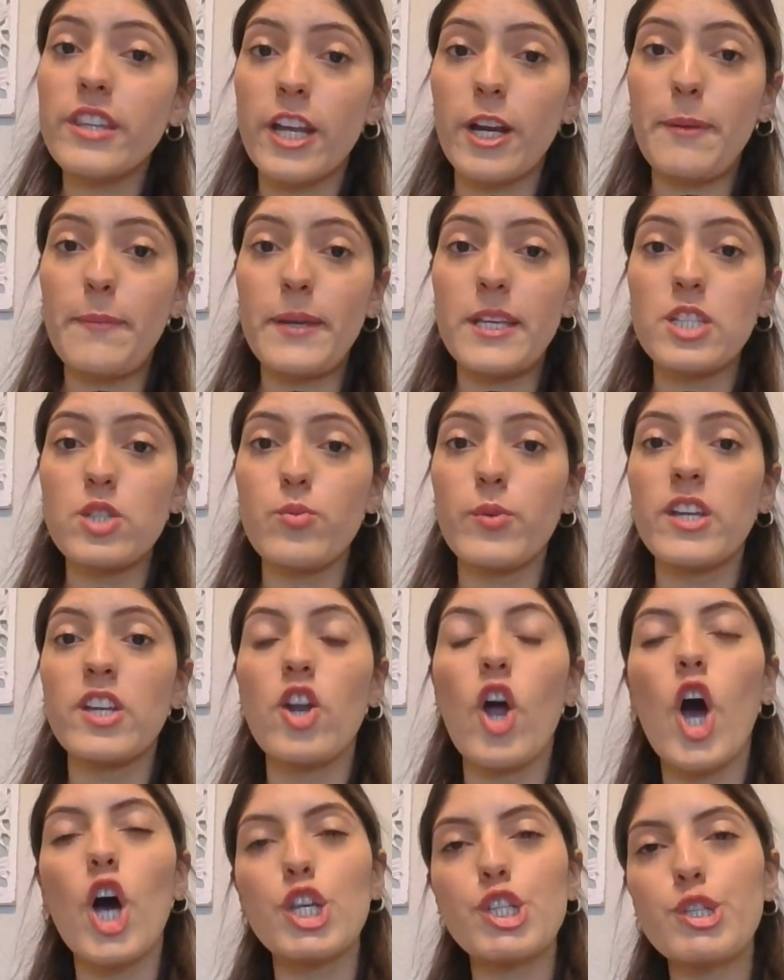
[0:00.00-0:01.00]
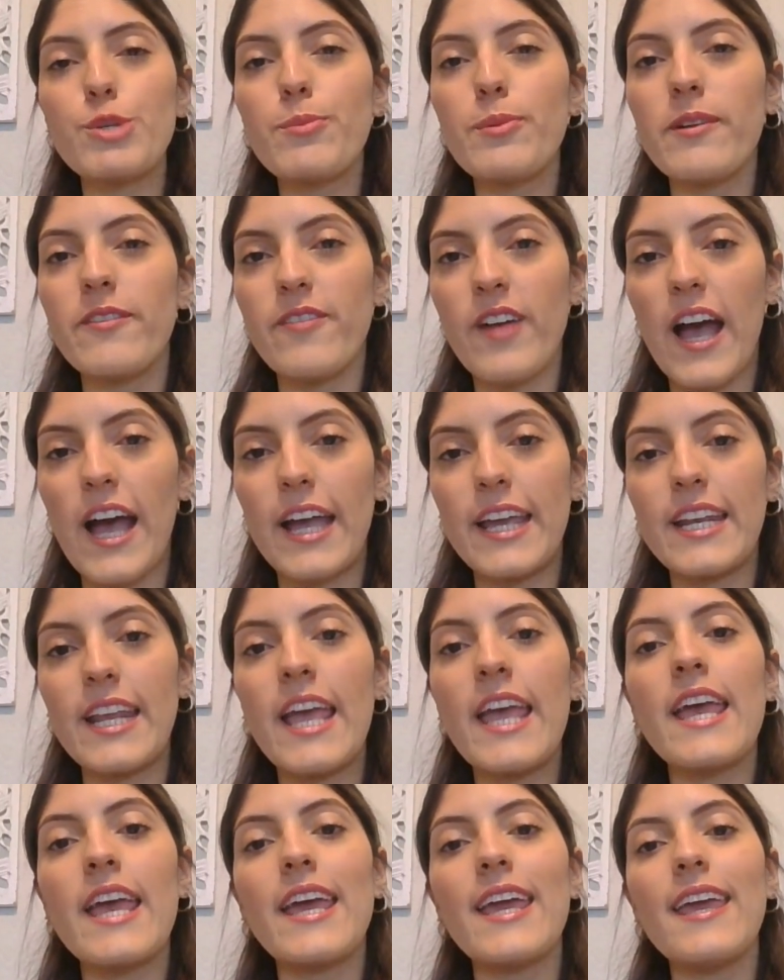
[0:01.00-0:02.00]
therapists, we can also provide
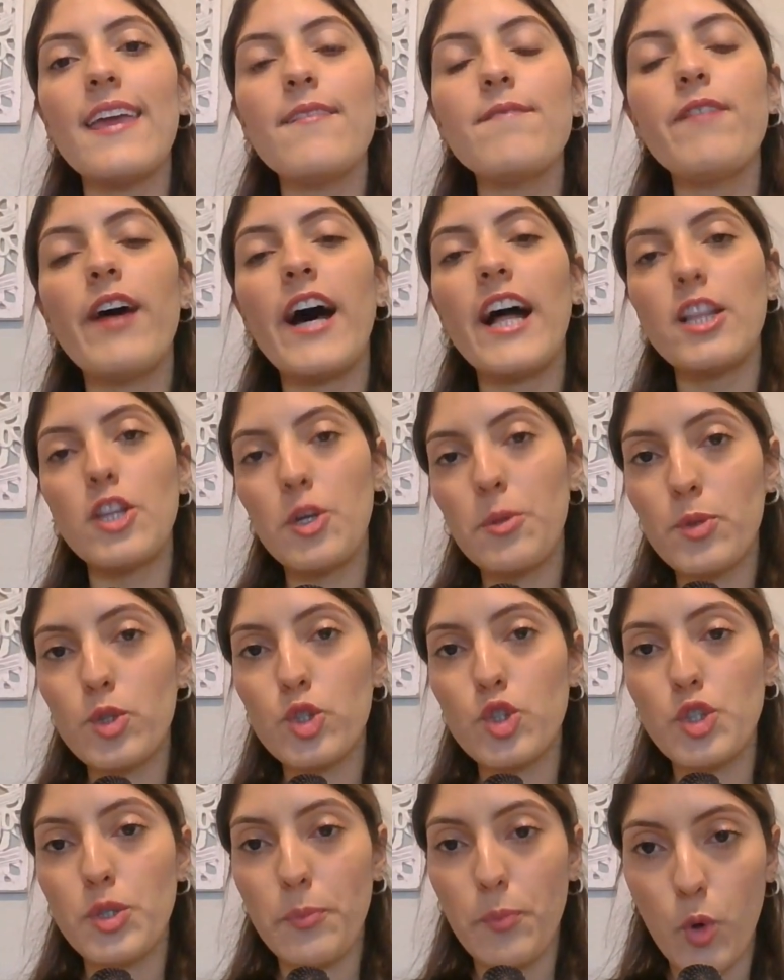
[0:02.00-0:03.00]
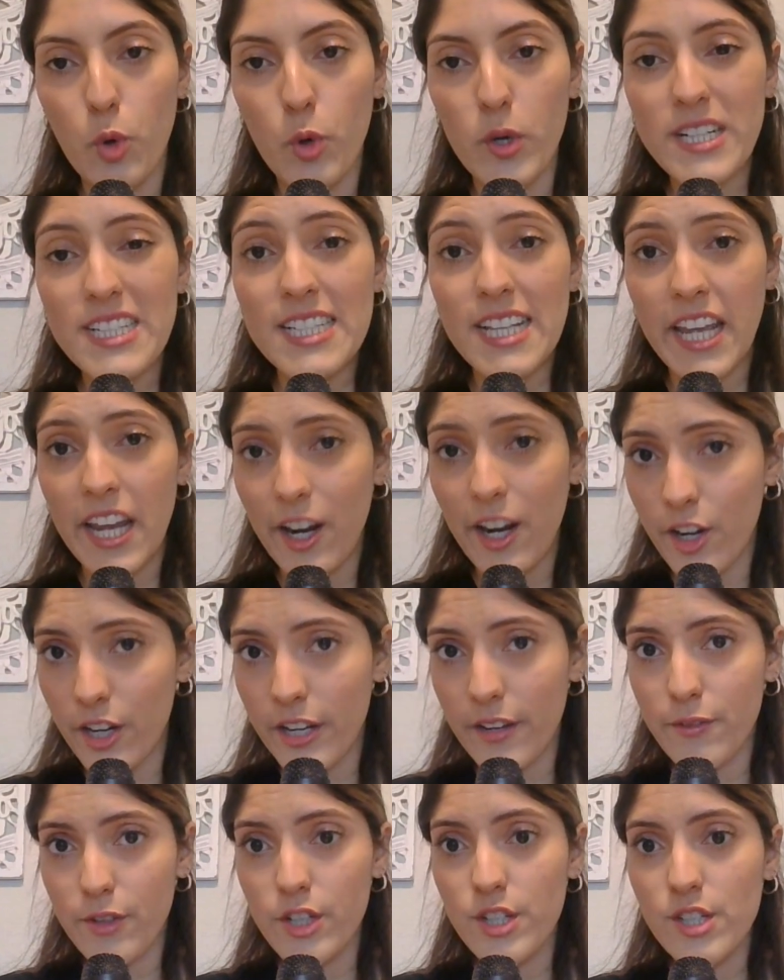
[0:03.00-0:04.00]
invaluable support to
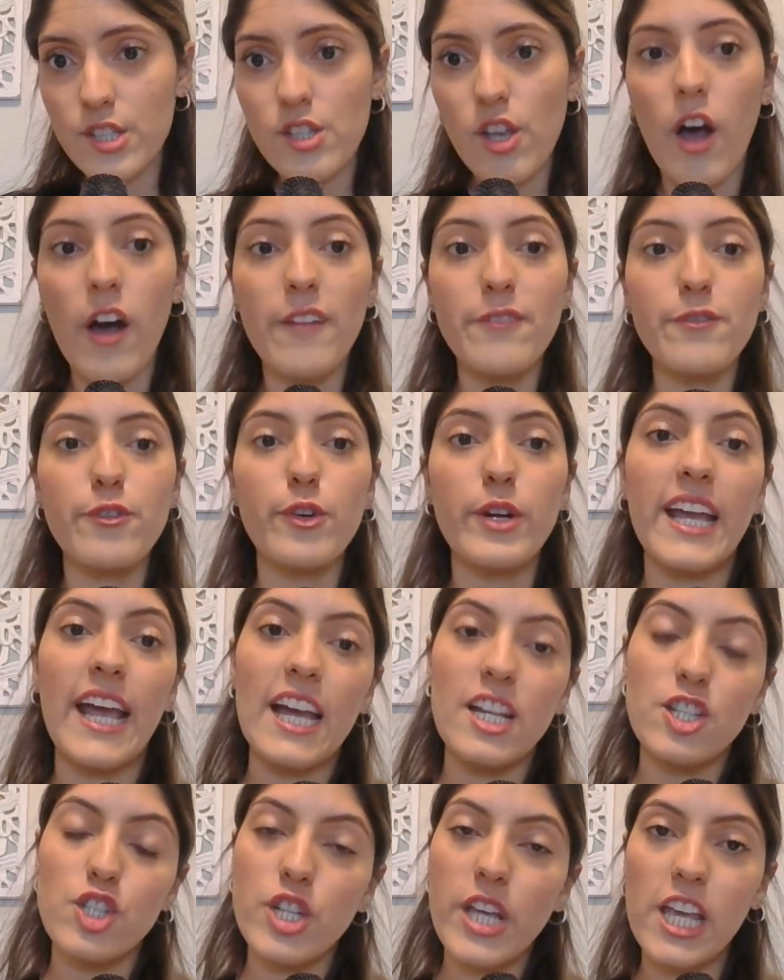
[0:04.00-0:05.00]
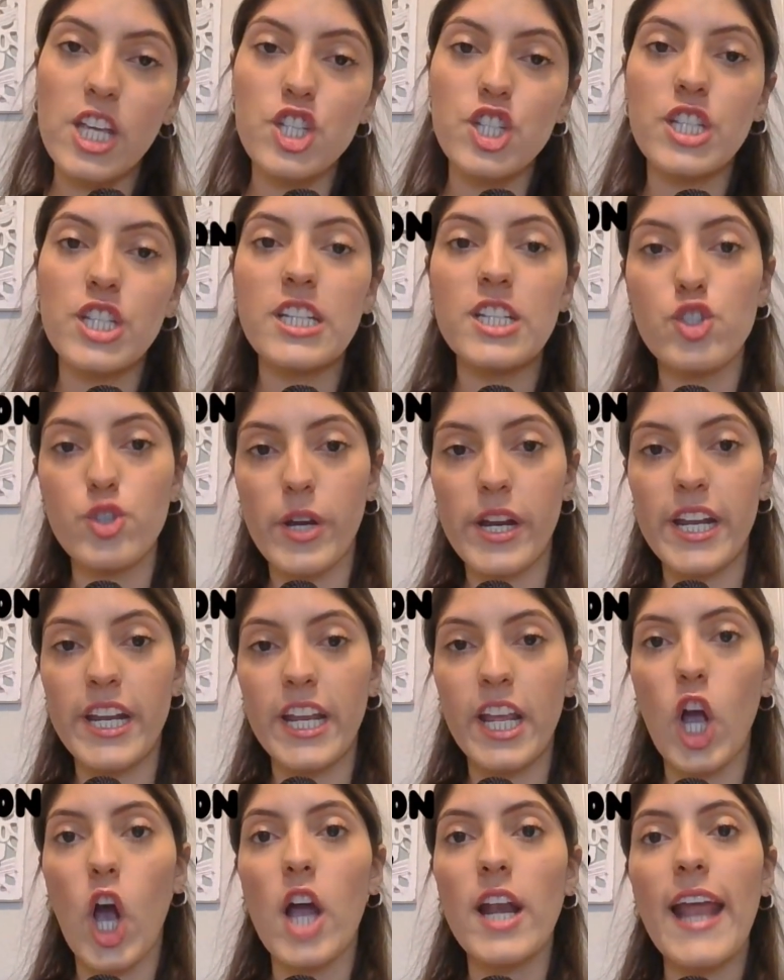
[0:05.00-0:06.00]
caregivers, offering education and
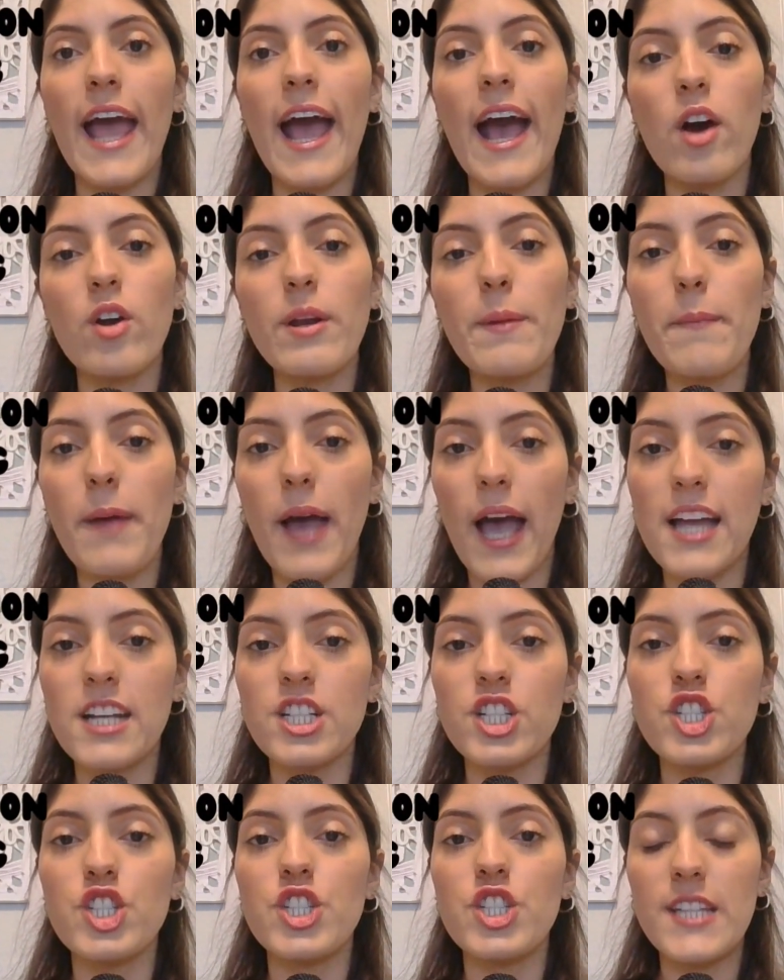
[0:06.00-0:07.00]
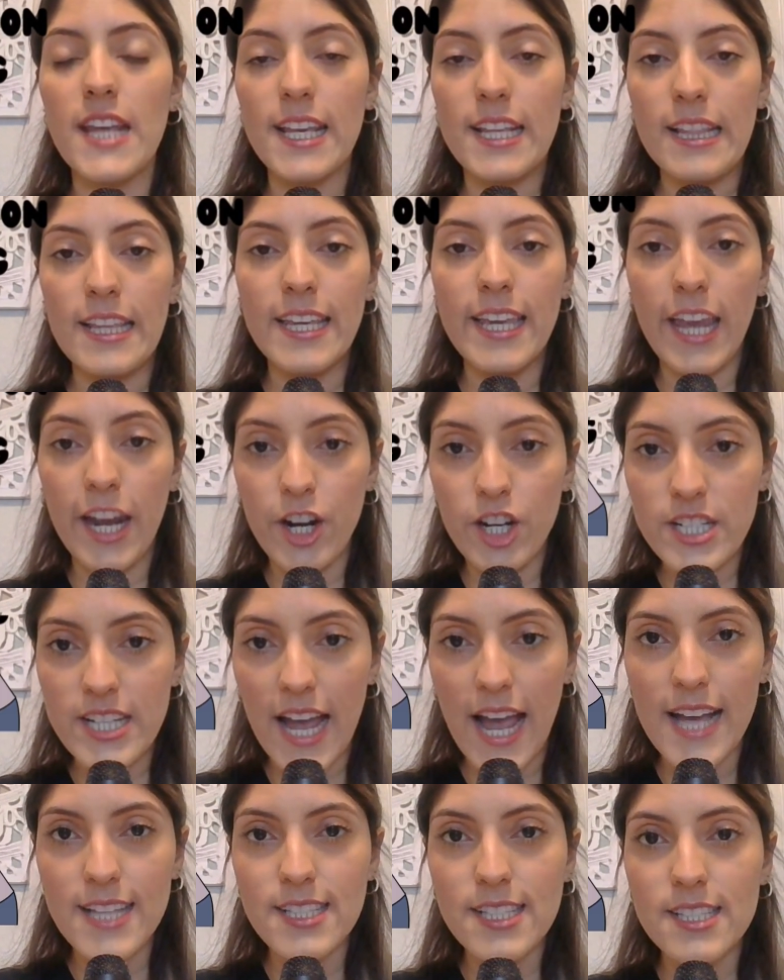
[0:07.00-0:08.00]
training on how to manage daily care
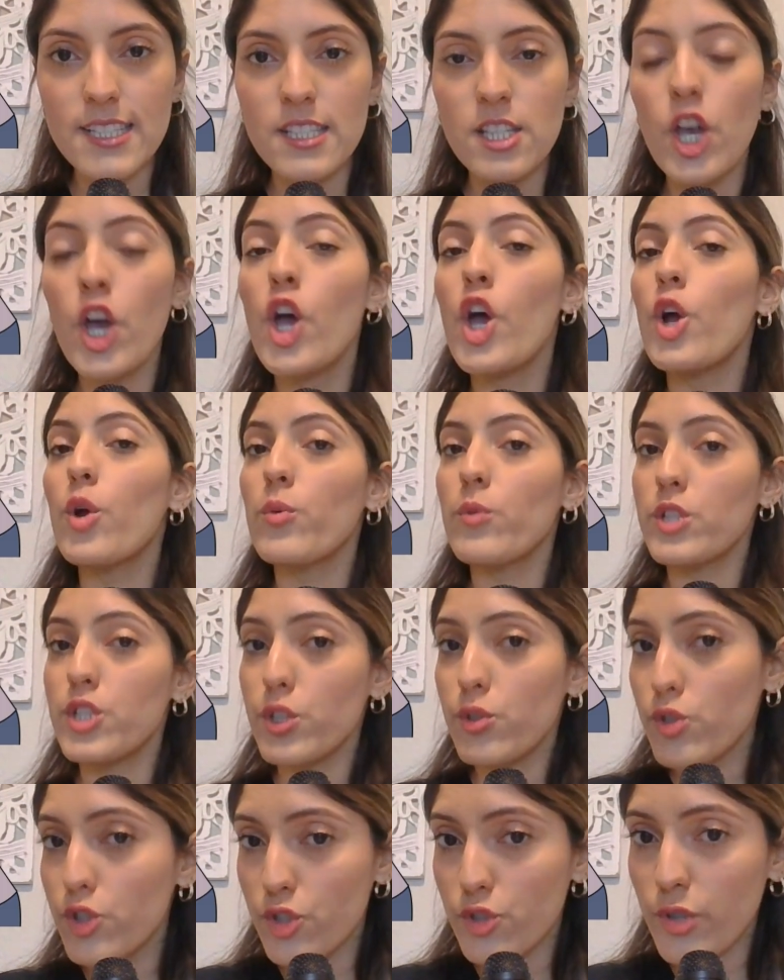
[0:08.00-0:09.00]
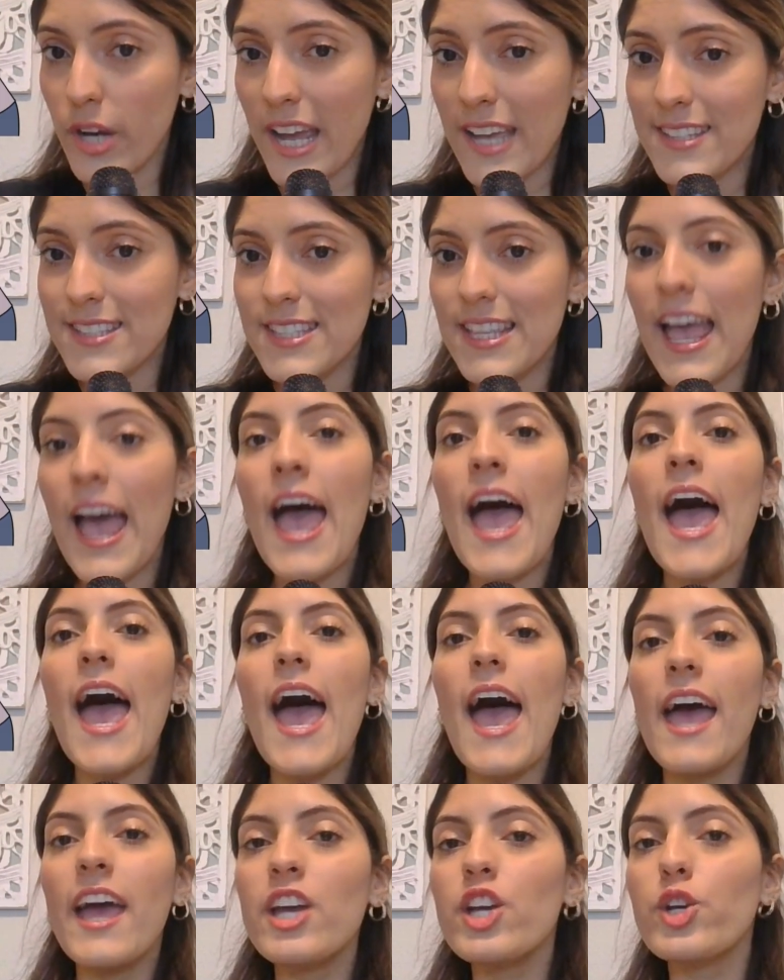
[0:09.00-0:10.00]
tasks, reduce stress,
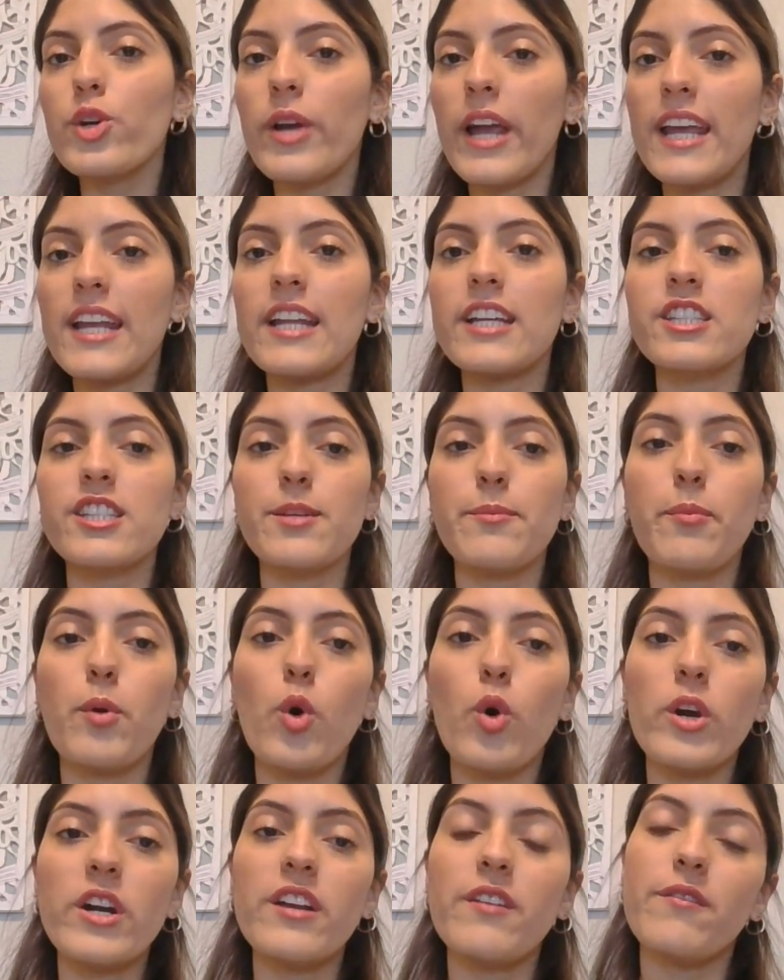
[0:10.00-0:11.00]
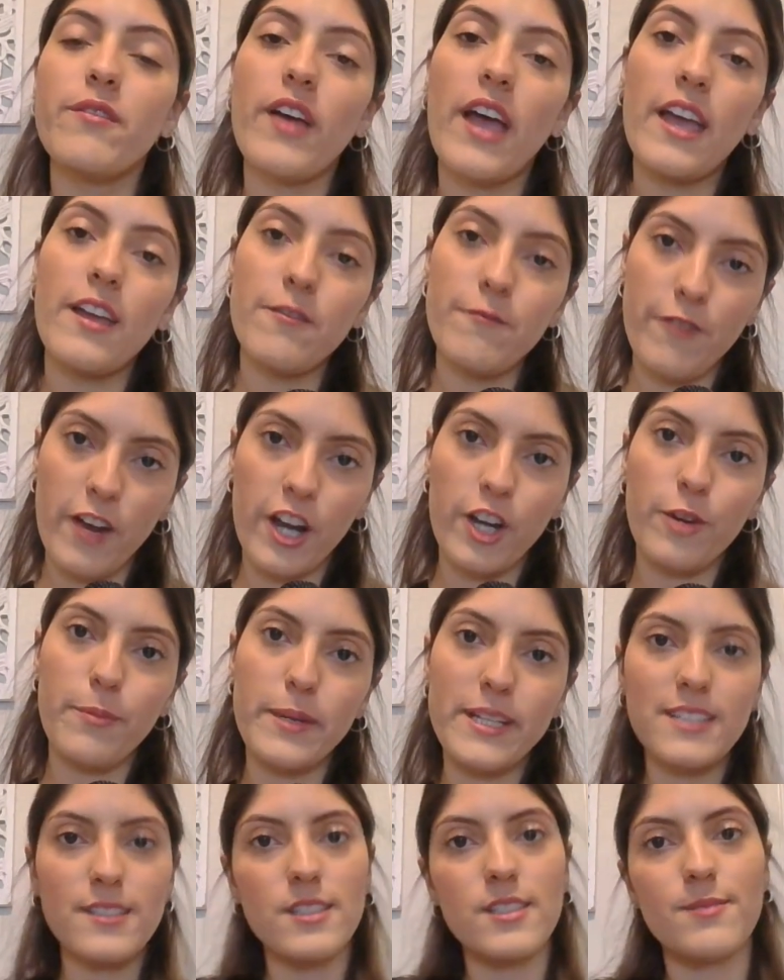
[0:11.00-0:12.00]
and create a supportive
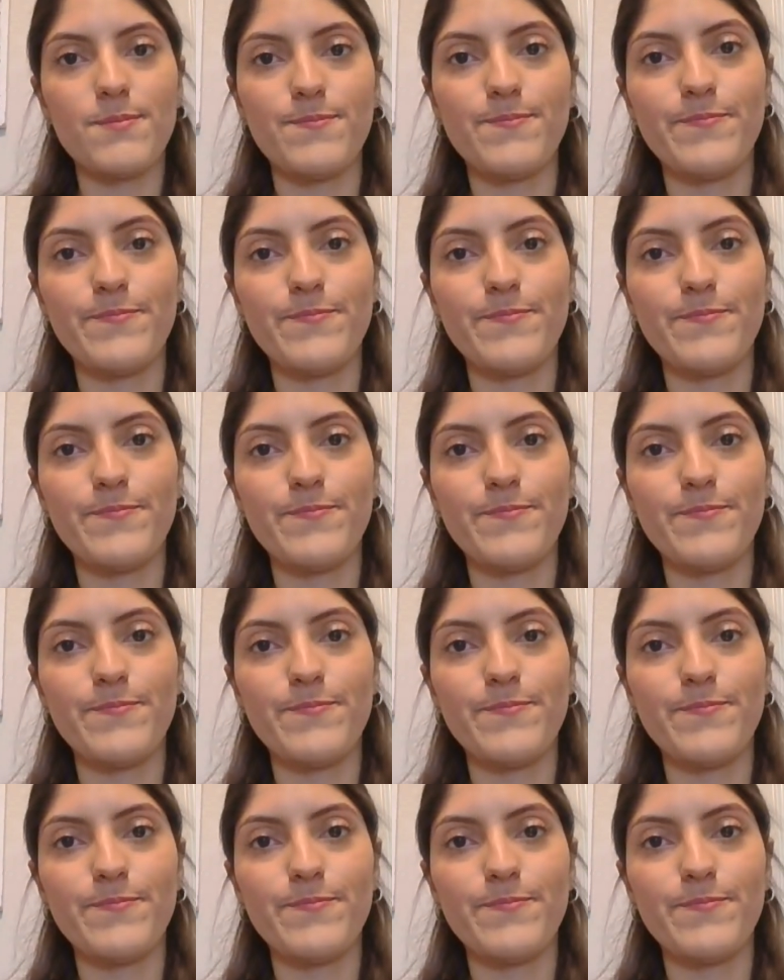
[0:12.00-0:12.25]
environment.